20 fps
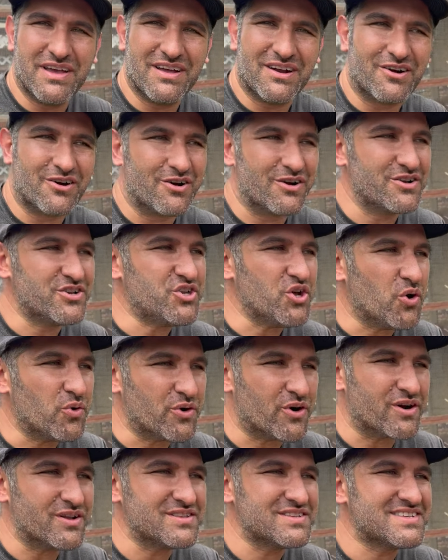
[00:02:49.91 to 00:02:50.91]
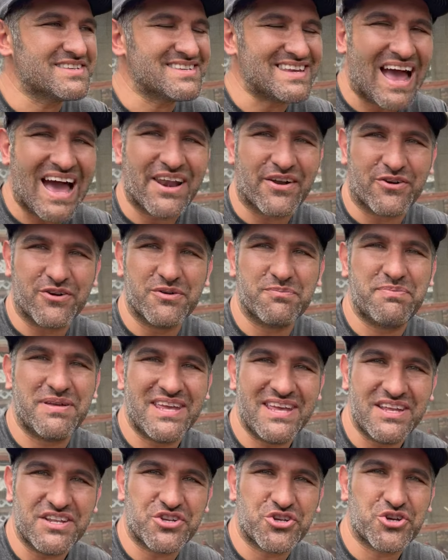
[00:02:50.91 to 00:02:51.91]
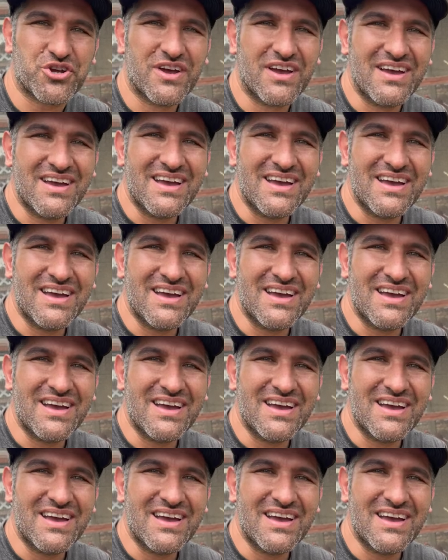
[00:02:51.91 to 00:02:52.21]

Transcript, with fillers: our Donut Saturn peach,